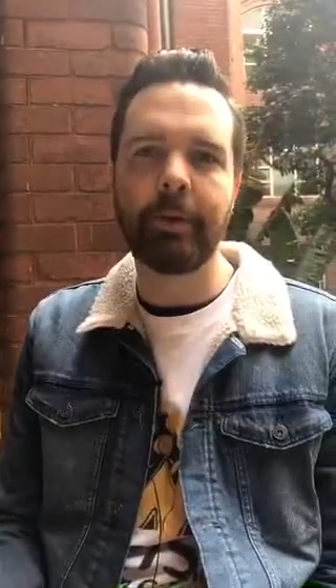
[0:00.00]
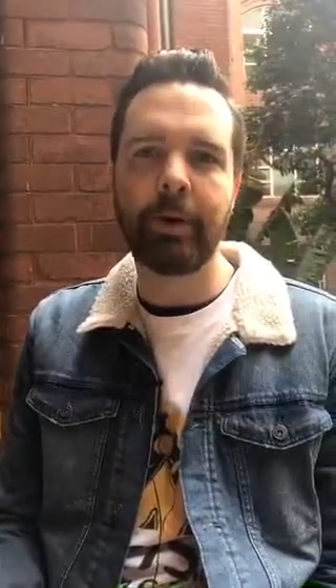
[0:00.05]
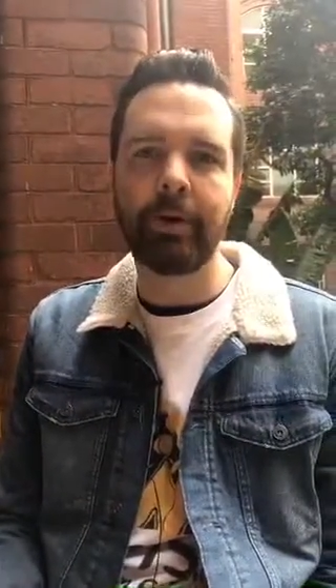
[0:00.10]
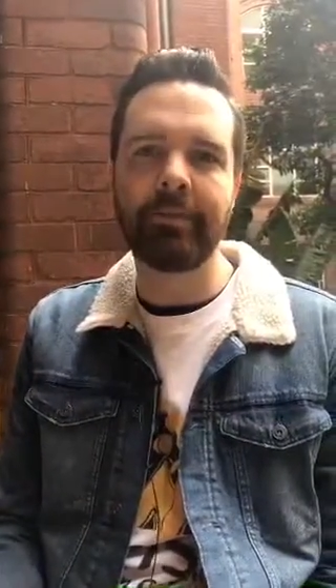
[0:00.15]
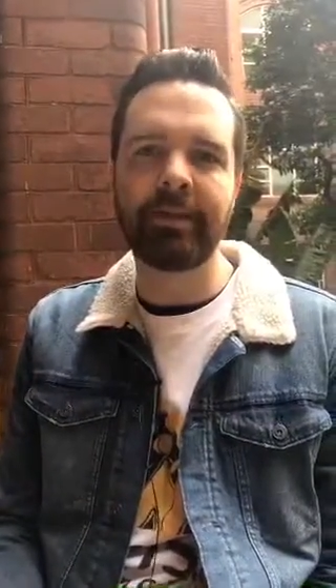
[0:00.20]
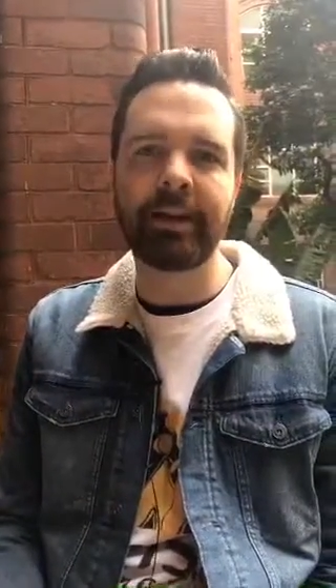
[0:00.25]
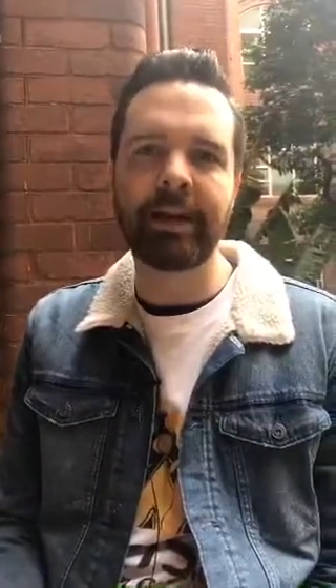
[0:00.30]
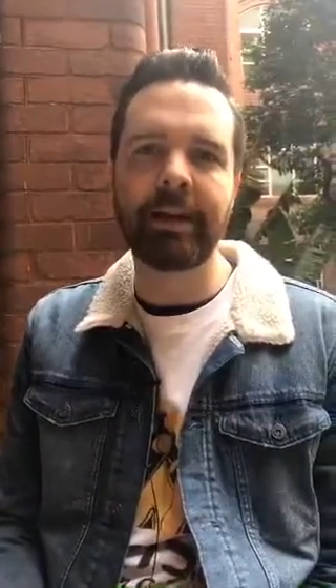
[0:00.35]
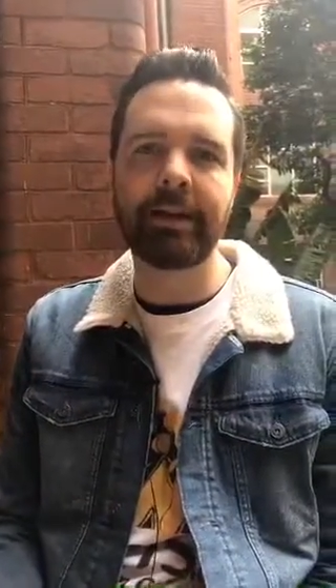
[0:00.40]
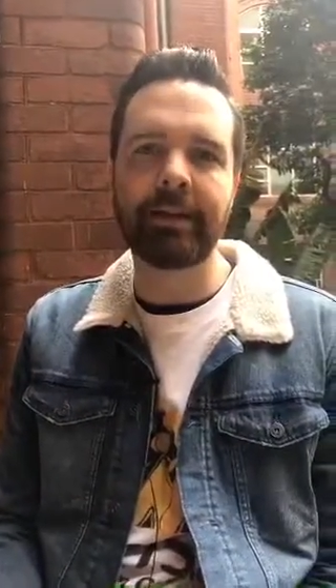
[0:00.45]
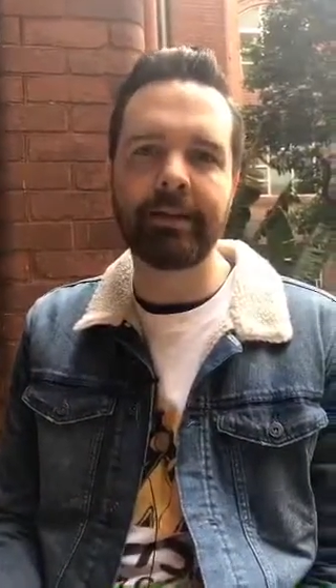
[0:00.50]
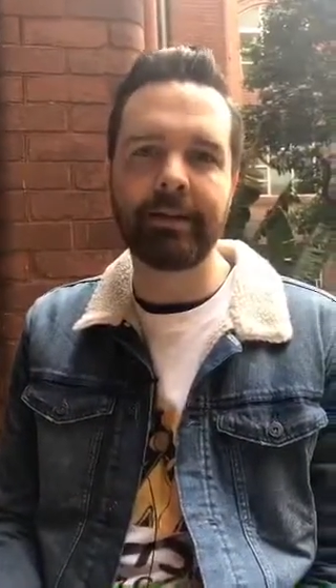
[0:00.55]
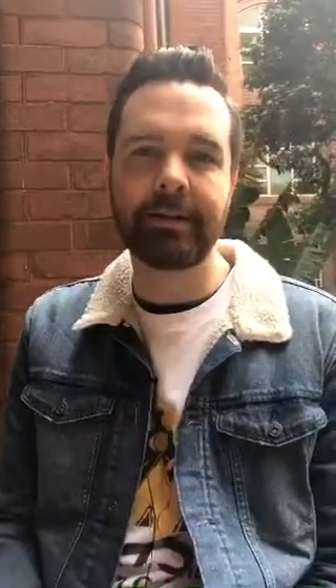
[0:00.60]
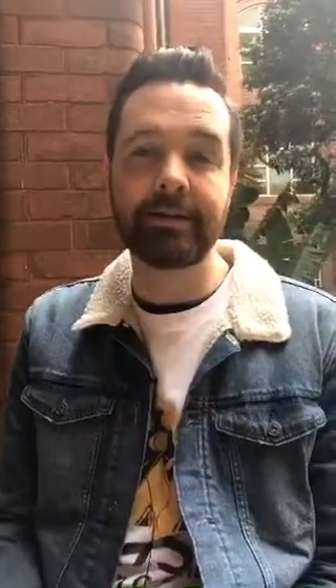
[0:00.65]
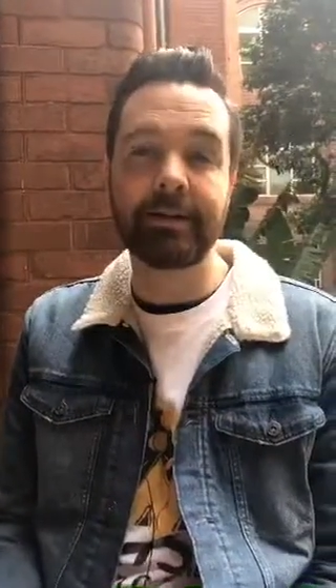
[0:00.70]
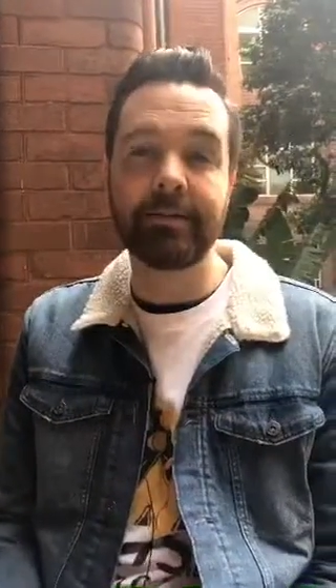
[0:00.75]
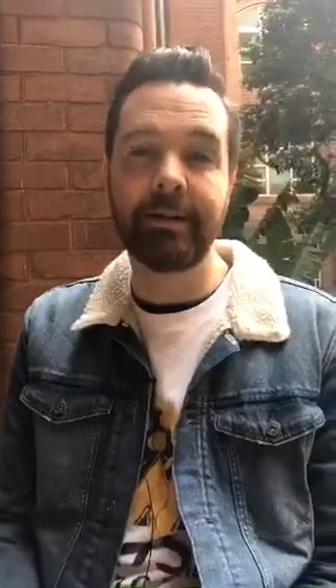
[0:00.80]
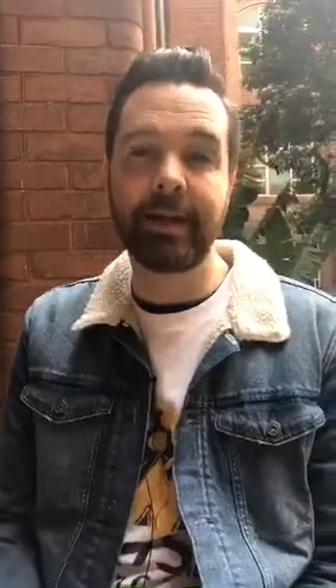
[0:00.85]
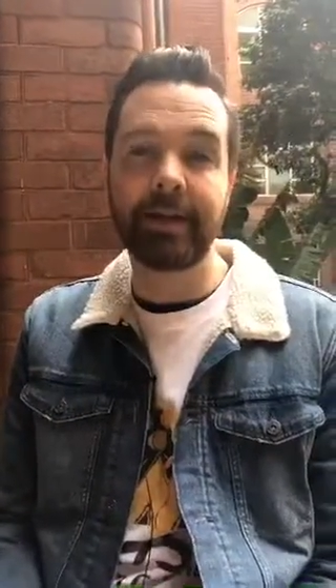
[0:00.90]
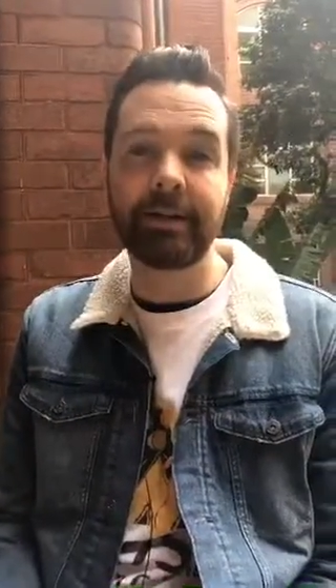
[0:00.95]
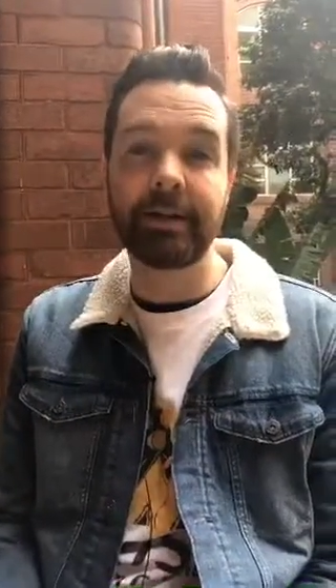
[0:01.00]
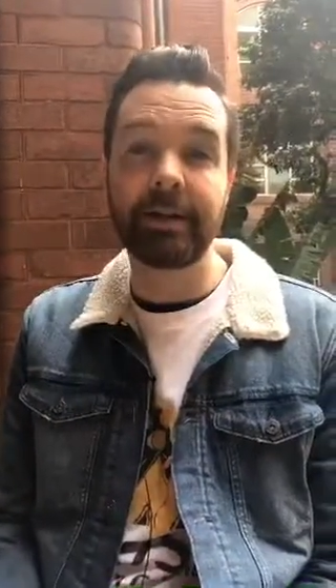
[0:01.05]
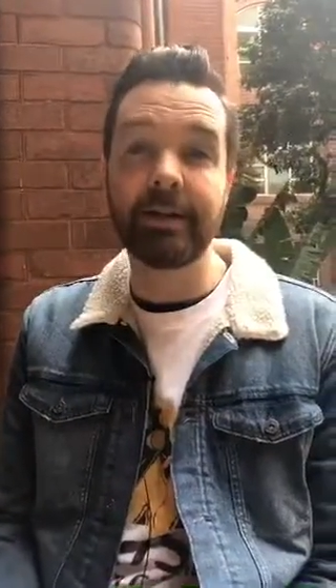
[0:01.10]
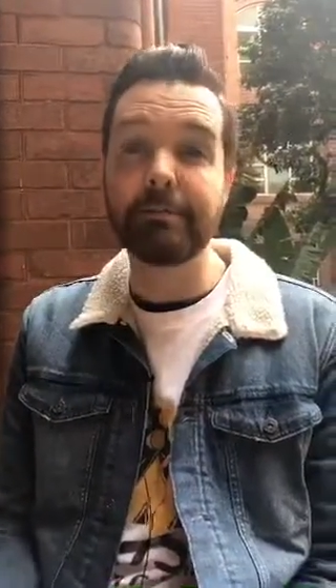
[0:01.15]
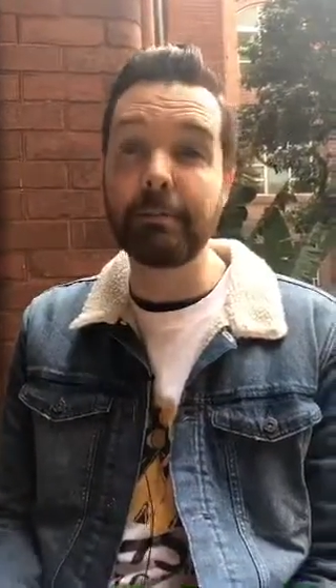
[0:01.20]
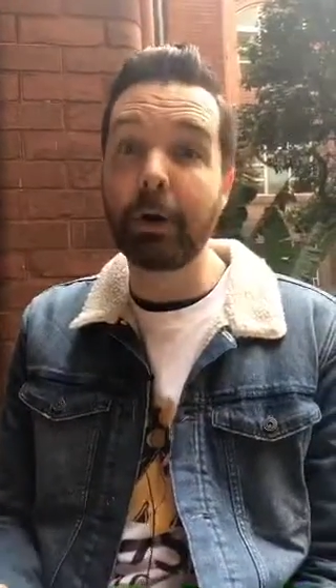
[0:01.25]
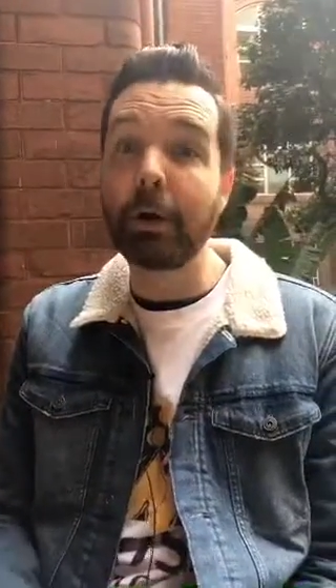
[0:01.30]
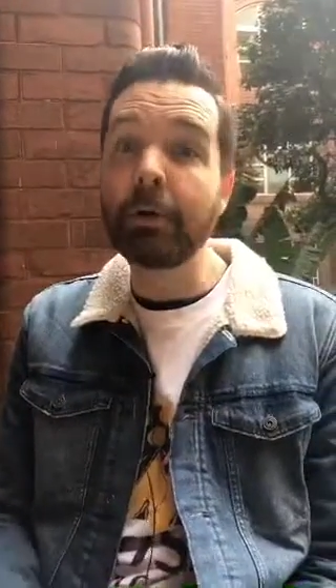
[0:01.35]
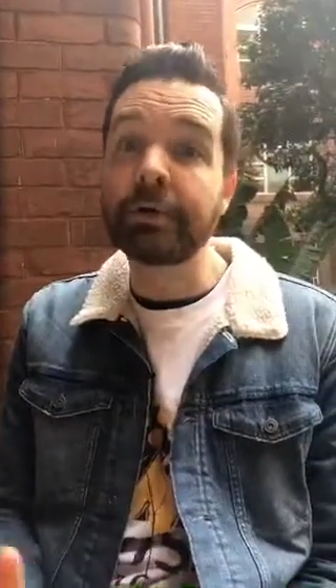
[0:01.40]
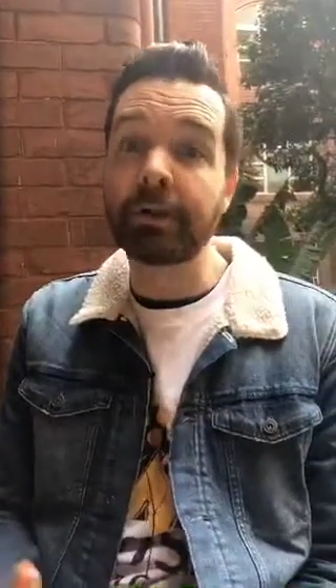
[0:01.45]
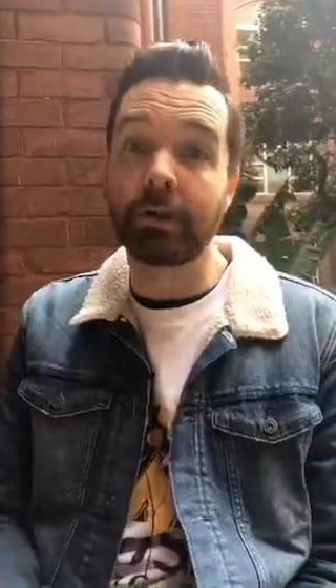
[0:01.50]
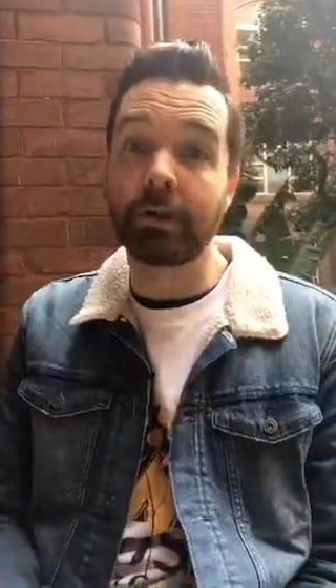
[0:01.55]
poverty and disadvantage most